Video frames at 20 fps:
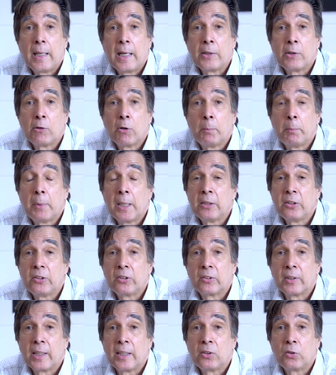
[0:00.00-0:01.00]
And there are many
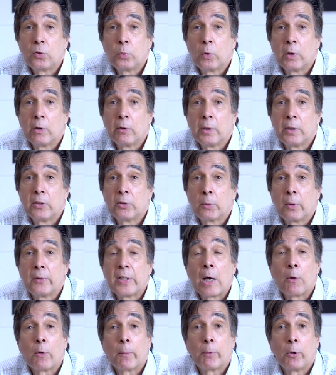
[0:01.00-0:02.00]
states where it's
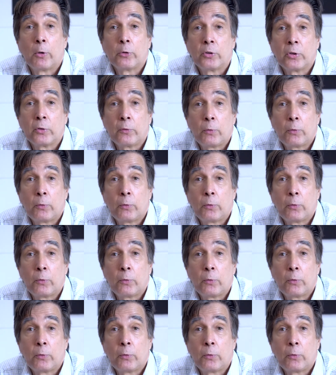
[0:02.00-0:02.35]
now approaching